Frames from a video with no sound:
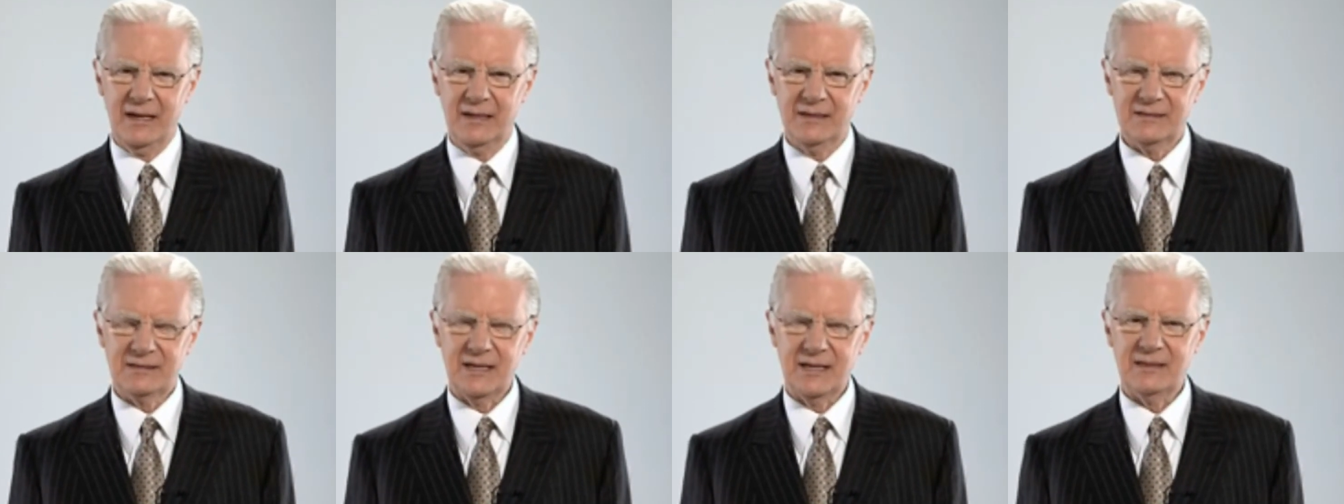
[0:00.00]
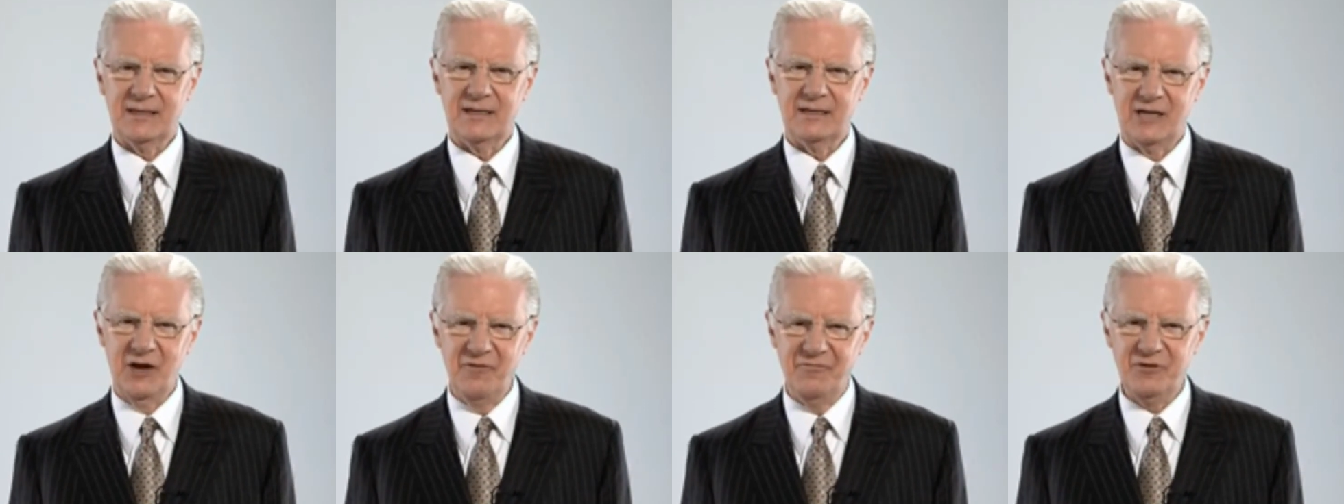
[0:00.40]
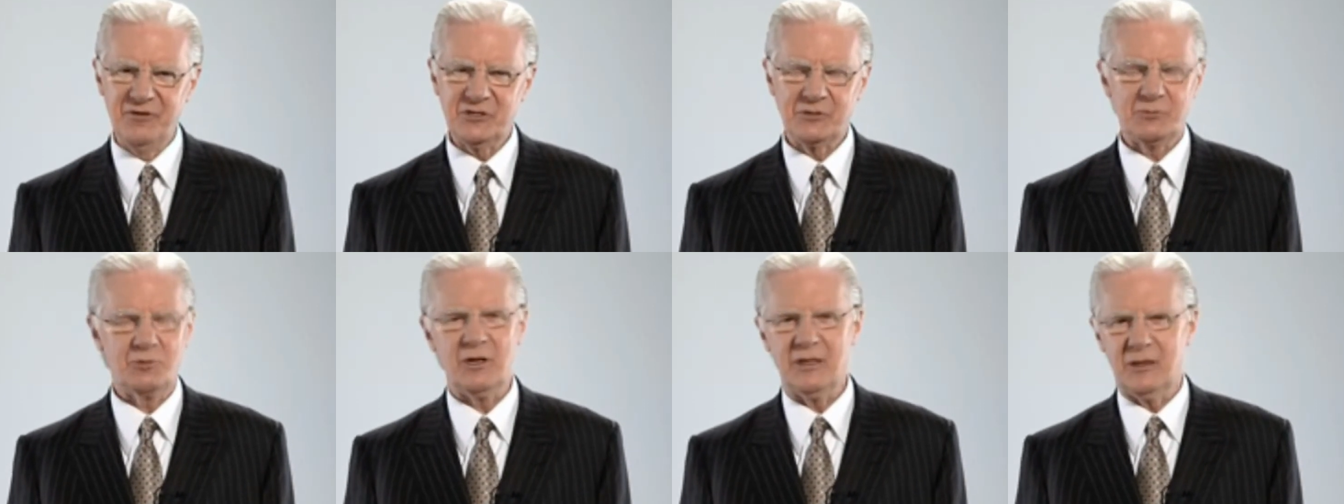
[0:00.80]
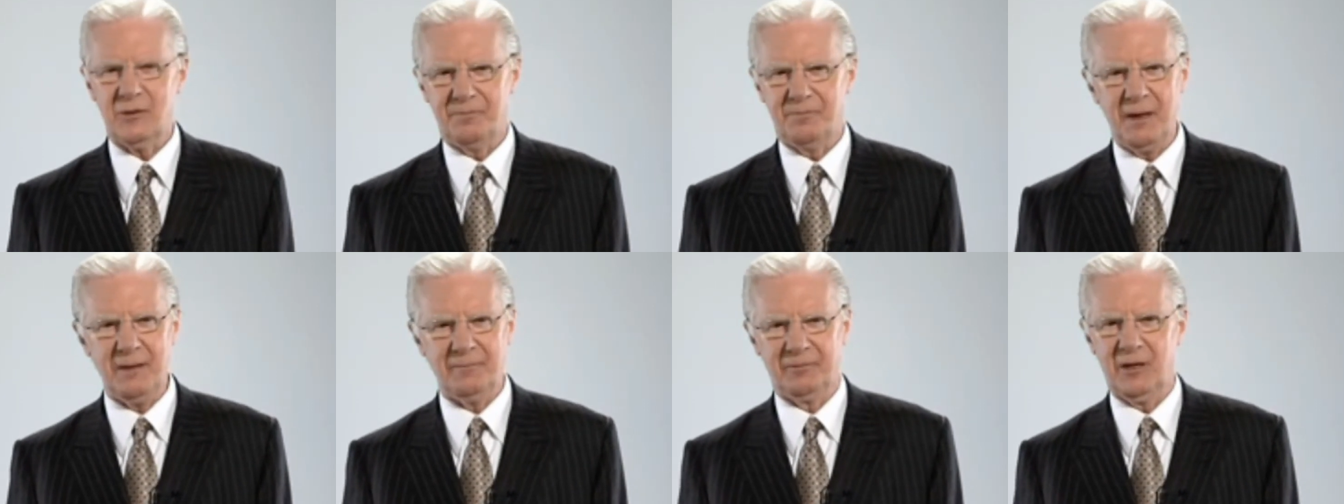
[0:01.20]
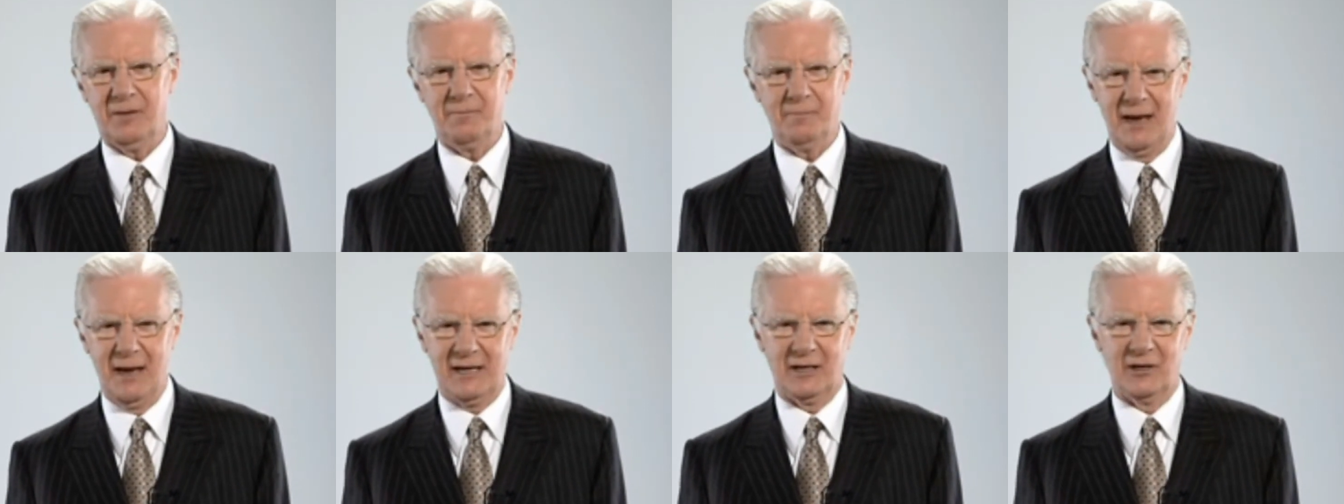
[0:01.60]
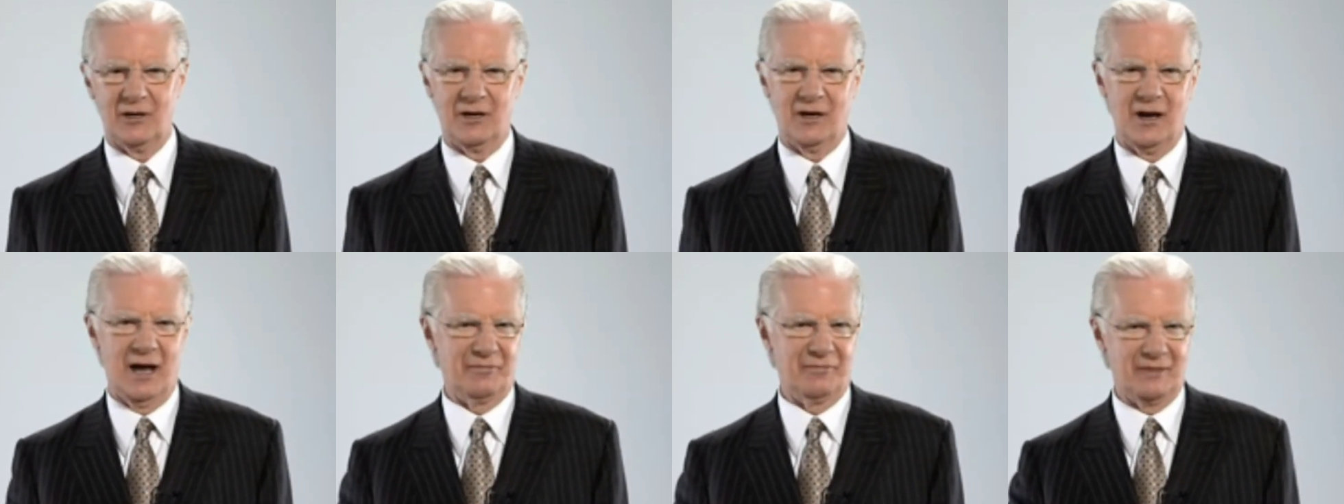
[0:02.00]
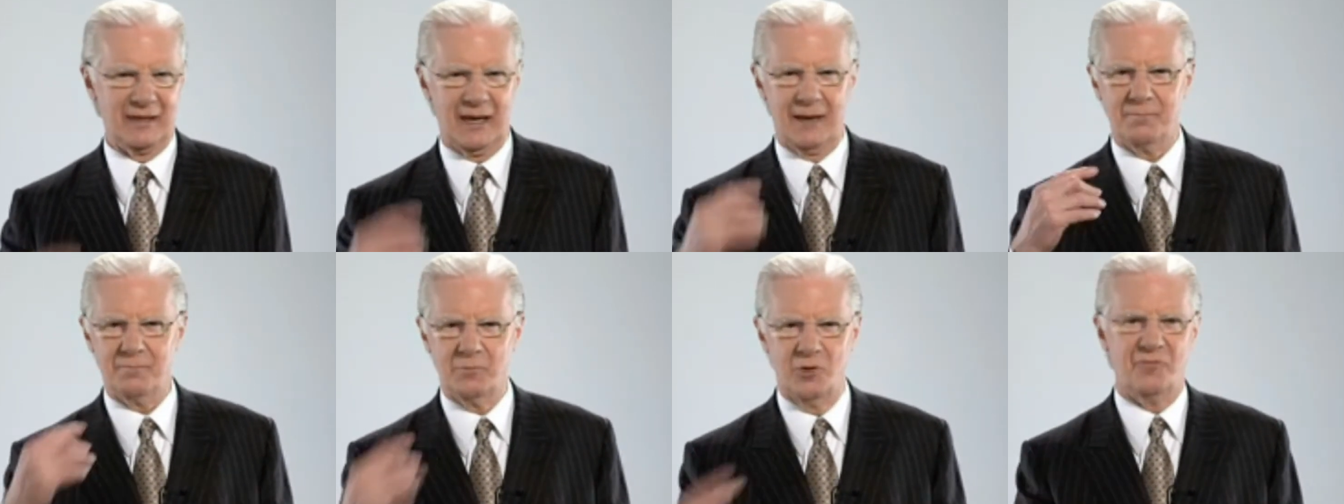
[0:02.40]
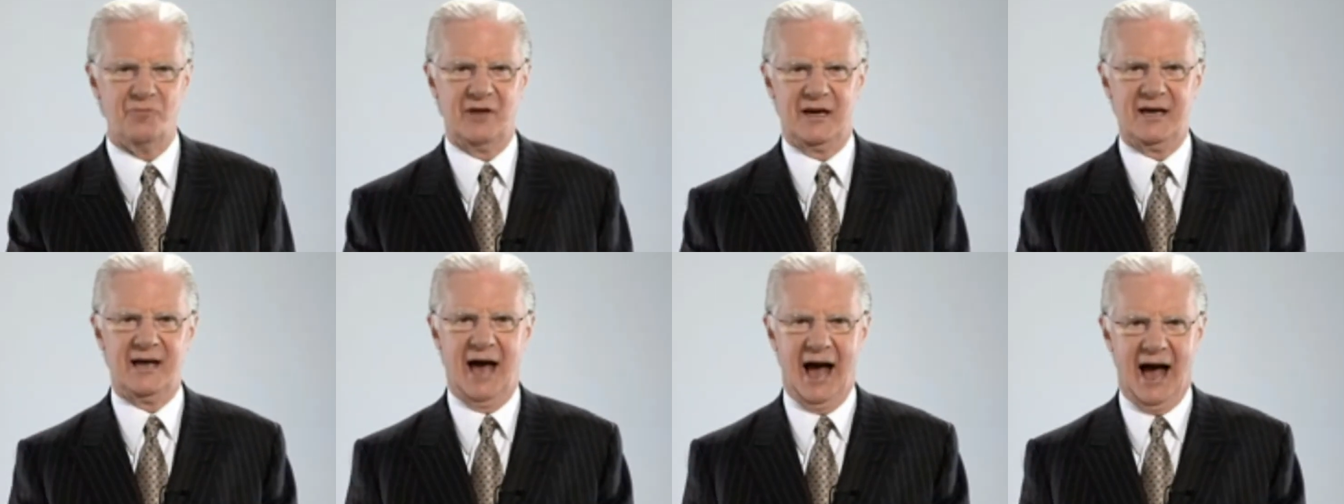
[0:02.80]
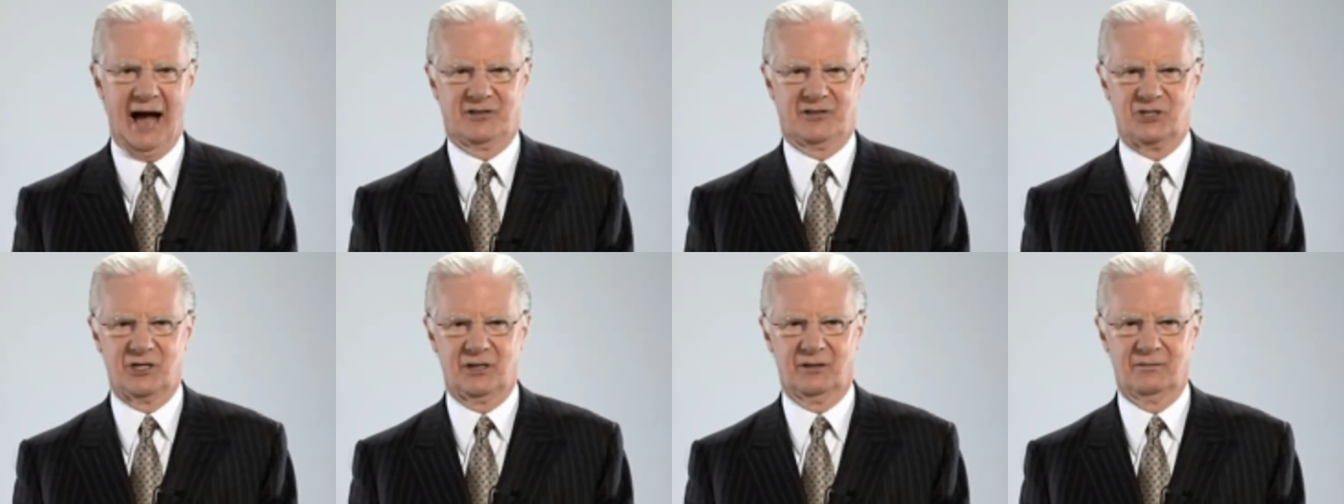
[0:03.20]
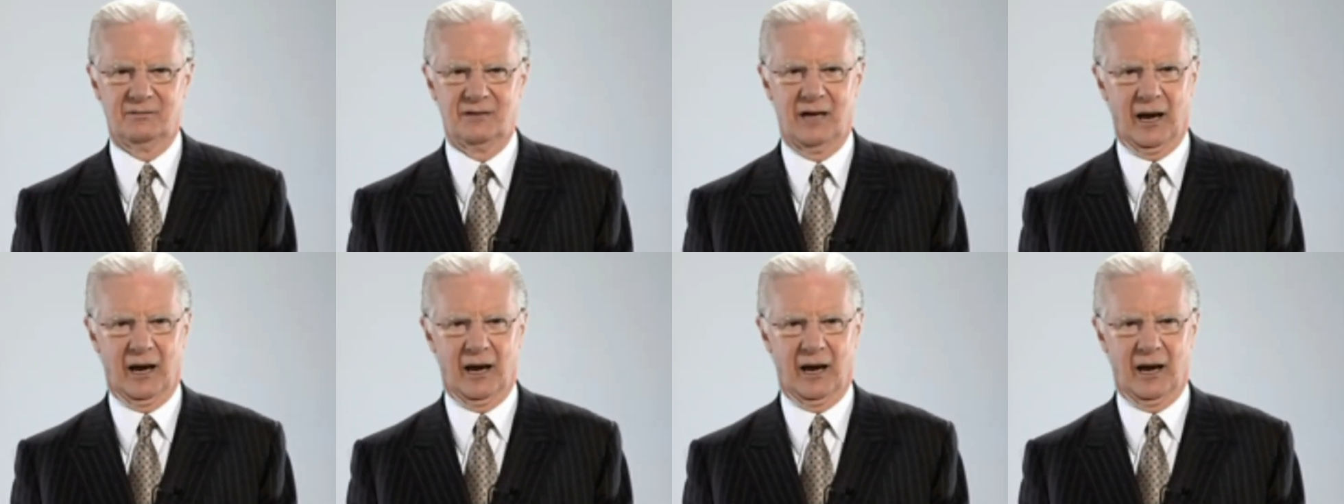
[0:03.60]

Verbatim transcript: You see, the difference between the people that make it or not, they move into action.